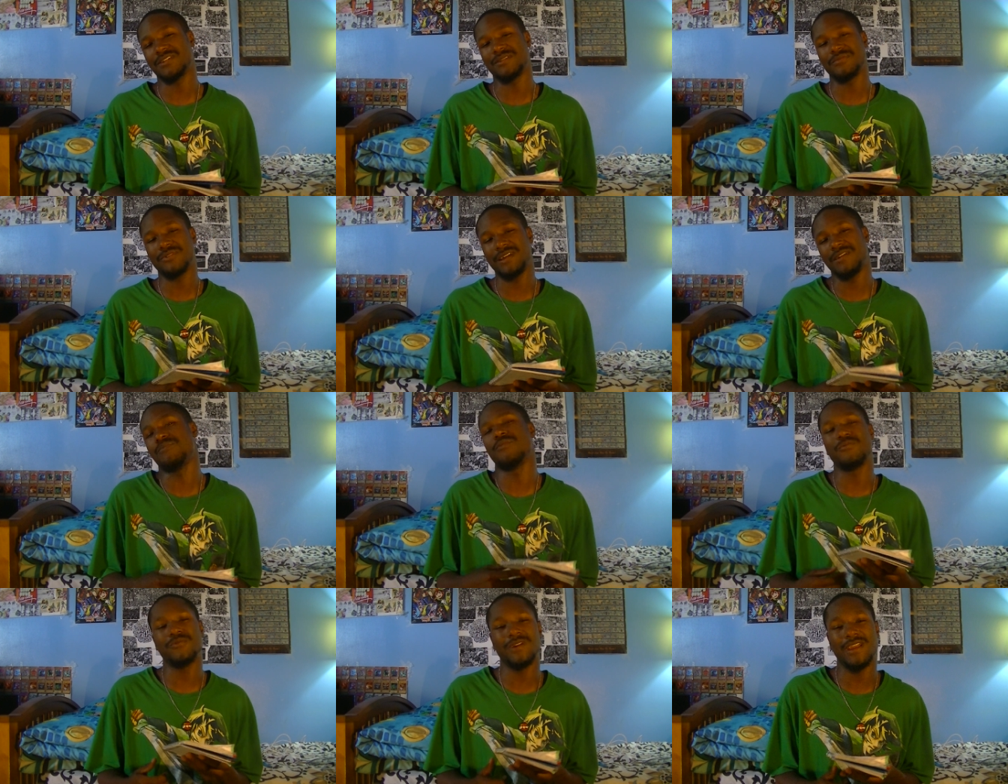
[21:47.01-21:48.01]
and I'm playing
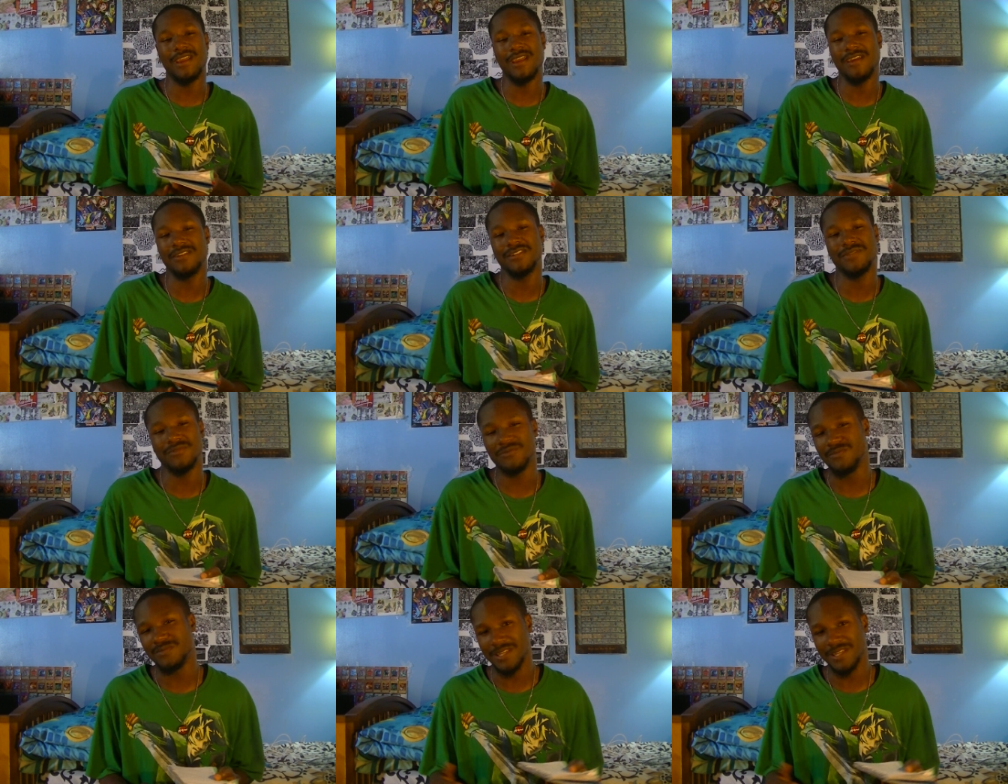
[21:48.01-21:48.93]
mobile games, even